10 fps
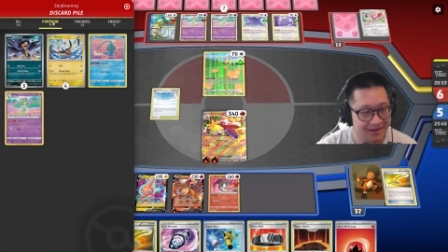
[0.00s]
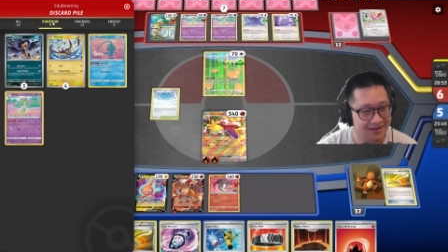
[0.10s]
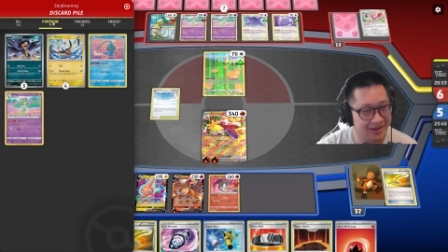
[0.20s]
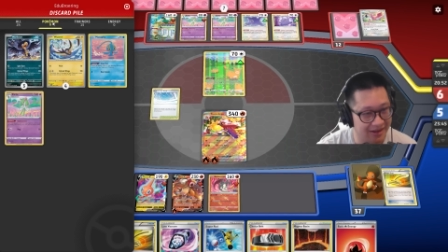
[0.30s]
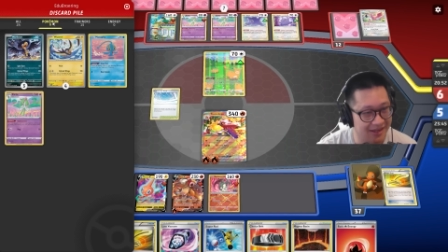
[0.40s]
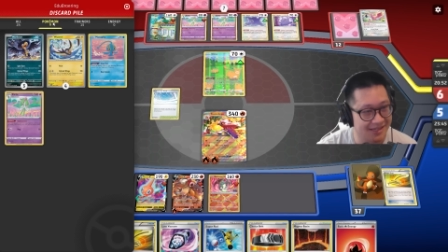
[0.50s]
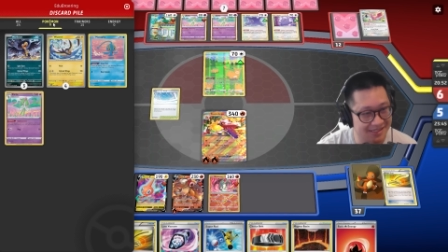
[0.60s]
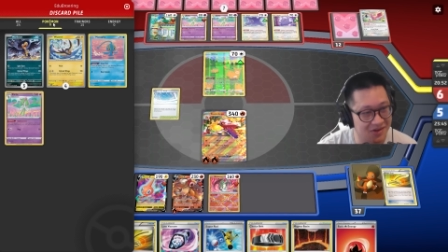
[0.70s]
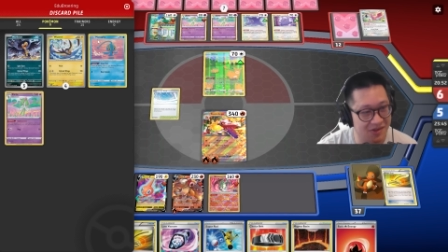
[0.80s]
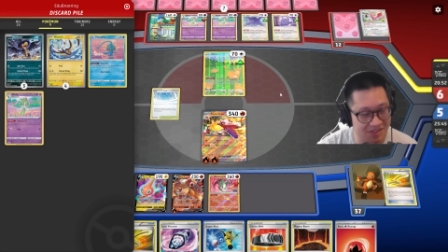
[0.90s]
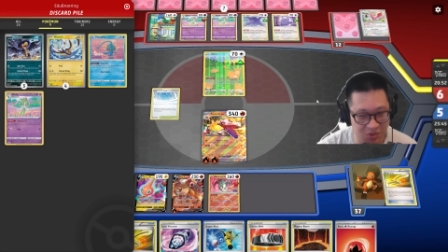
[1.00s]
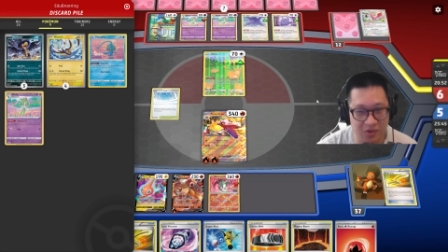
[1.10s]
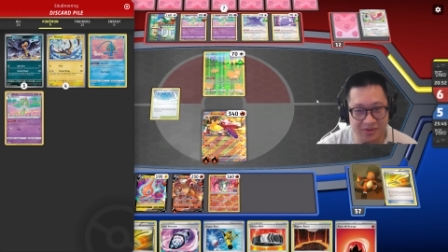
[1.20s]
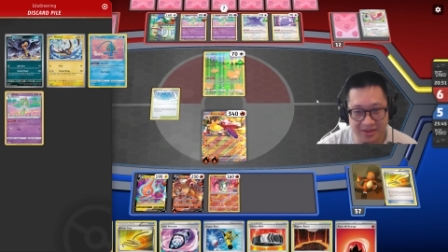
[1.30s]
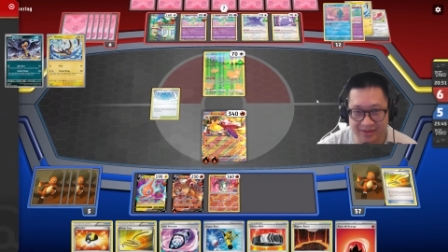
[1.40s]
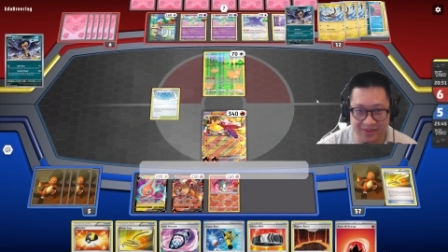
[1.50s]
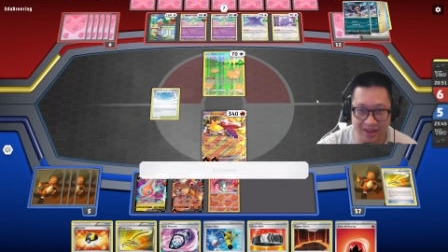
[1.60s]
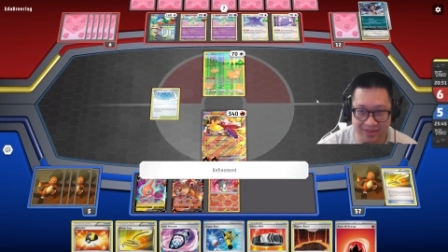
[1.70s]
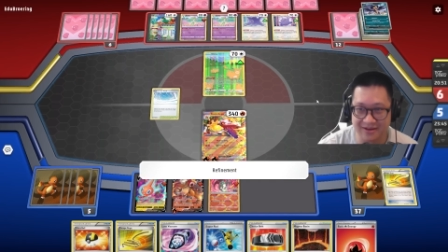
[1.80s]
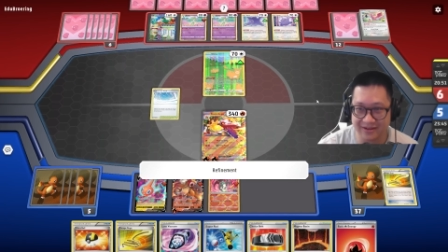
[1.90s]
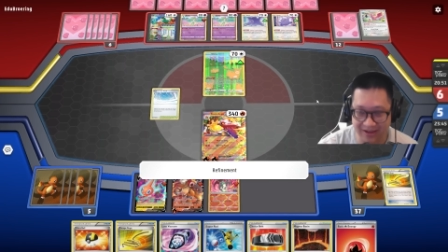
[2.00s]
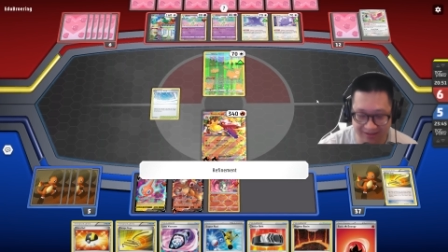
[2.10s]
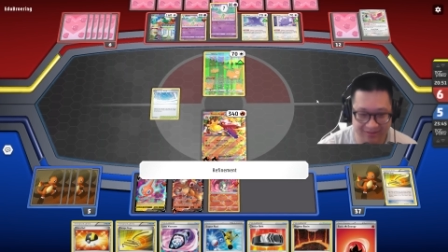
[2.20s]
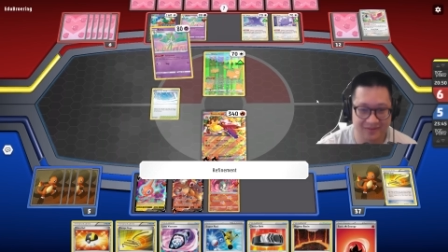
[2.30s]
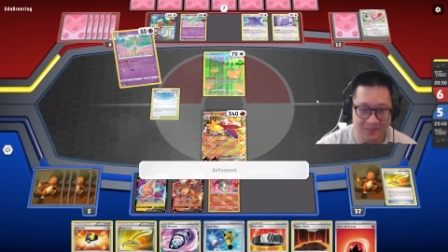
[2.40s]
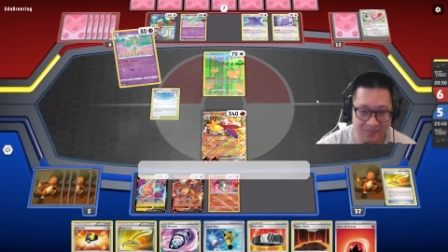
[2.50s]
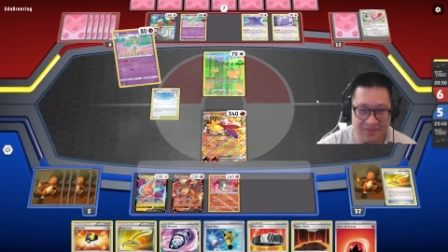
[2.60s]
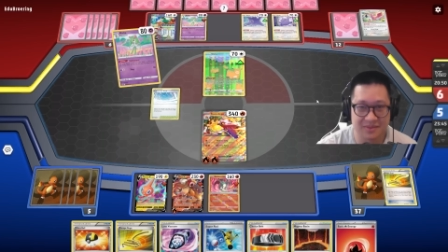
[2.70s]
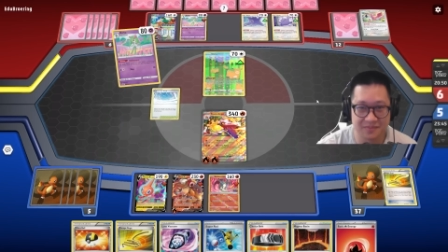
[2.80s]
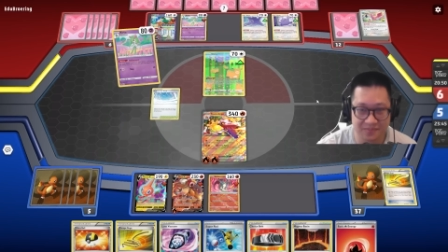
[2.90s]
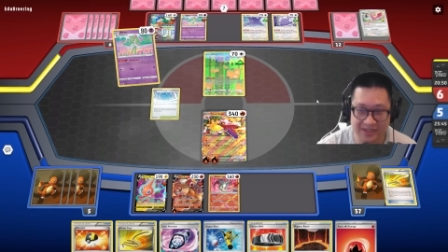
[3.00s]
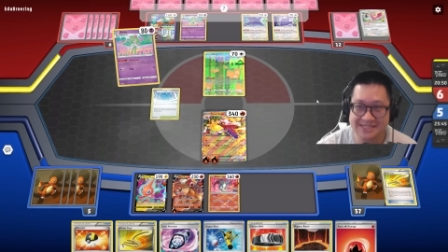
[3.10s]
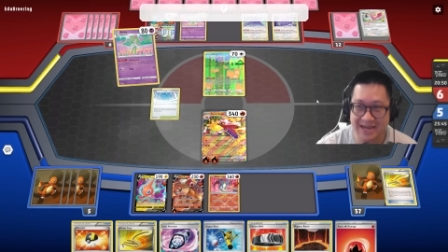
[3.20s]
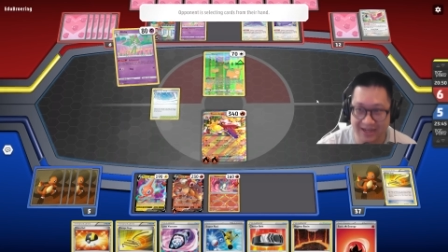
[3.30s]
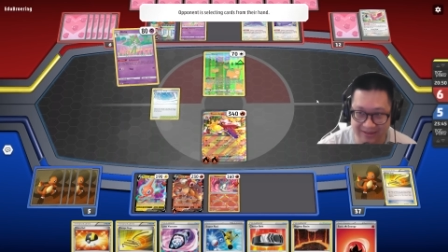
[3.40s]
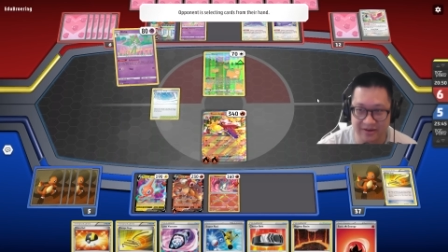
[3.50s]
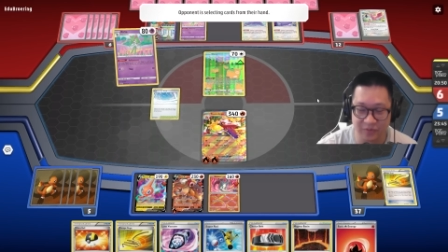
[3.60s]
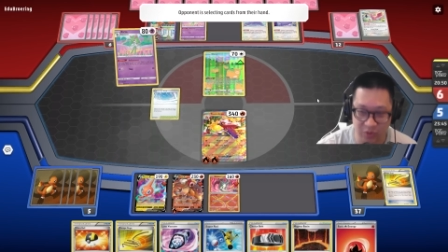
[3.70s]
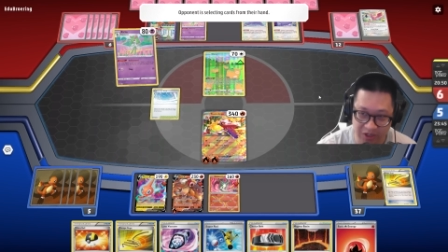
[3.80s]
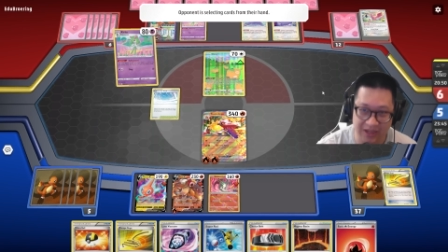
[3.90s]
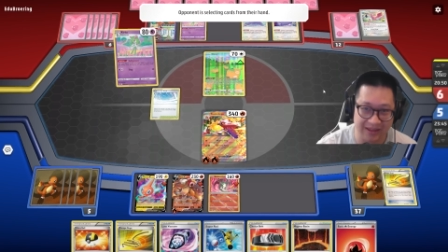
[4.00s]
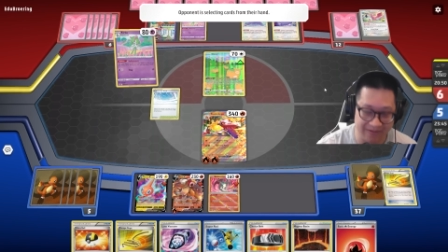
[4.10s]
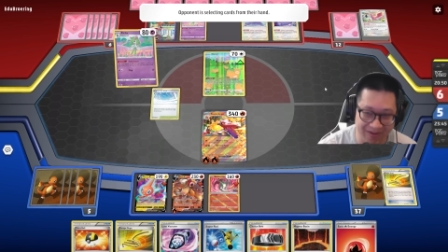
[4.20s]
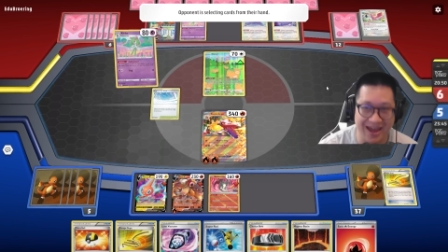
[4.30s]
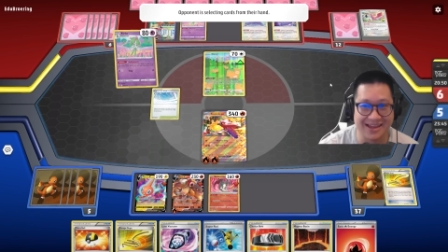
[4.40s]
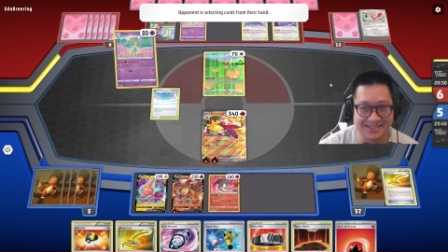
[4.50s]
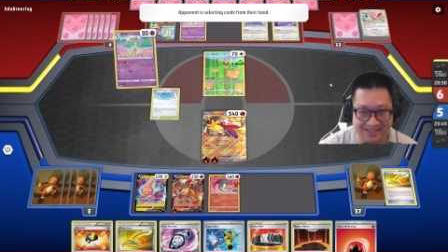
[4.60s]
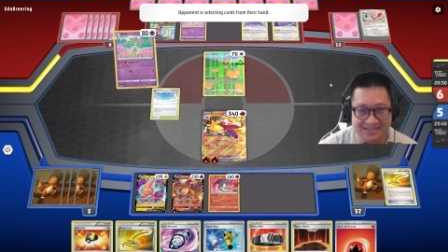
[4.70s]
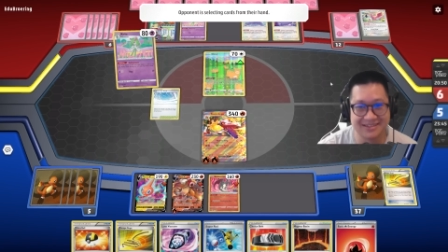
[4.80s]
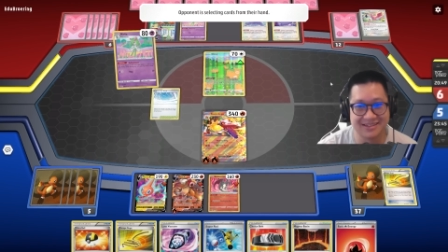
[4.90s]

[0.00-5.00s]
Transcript: Okay, he still is not, not there yet. But he's getting there really fast.